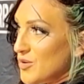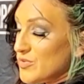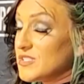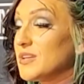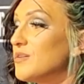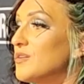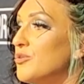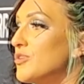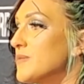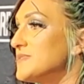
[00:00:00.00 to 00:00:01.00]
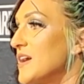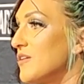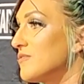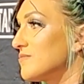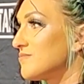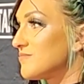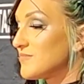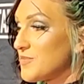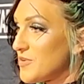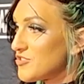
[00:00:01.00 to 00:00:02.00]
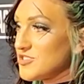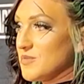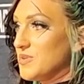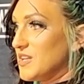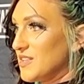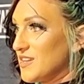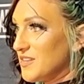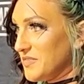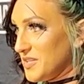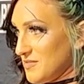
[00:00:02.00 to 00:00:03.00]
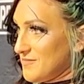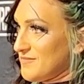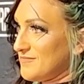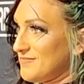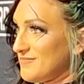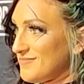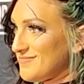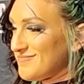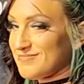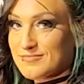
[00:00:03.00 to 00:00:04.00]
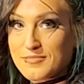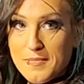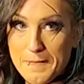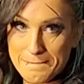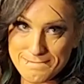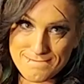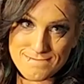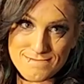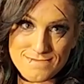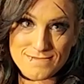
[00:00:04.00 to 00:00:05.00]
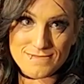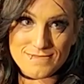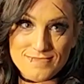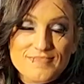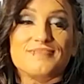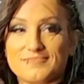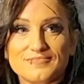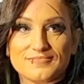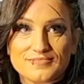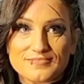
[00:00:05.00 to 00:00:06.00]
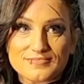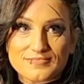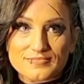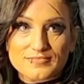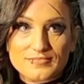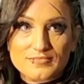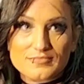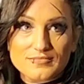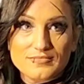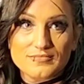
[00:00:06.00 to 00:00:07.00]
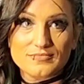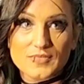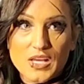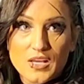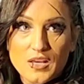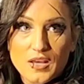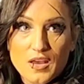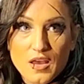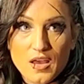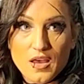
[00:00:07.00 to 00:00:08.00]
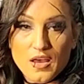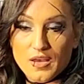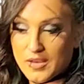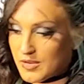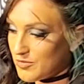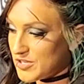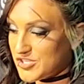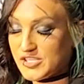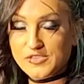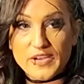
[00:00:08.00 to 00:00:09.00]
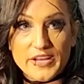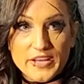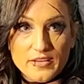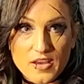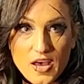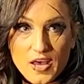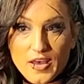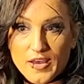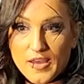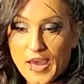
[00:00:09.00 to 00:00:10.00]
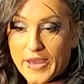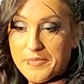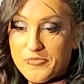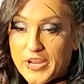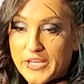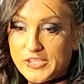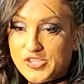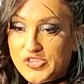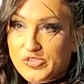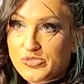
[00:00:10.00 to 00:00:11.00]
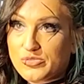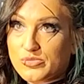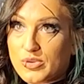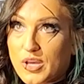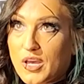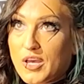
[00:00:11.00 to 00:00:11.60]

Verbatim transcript: we'll see who comes out the better champion at the end of it. So we got an interview with Jade saying that she's coming back for her title. Do you have anything to say about that? When she's ready. I'm ready to